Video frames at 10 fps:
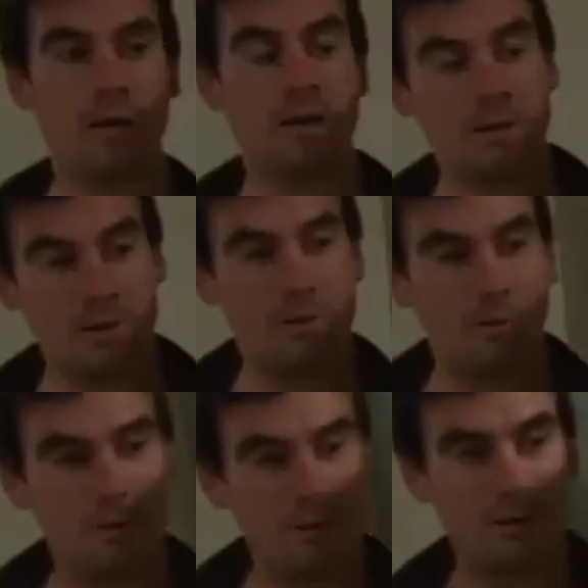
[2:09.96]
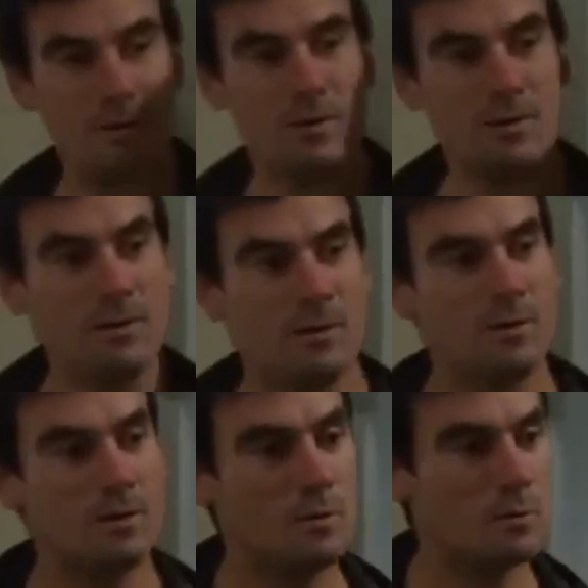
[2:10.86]
I know.
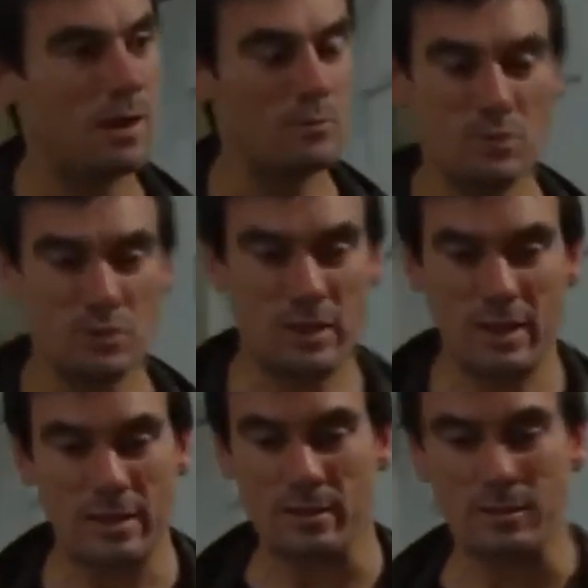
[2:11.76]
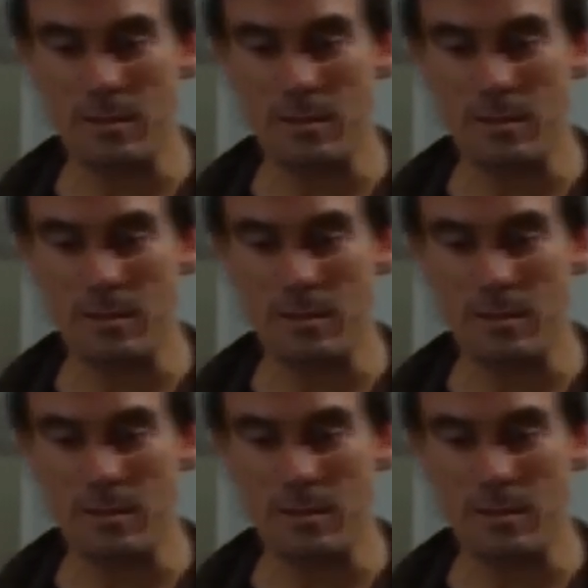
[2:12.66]
But I'm just saying,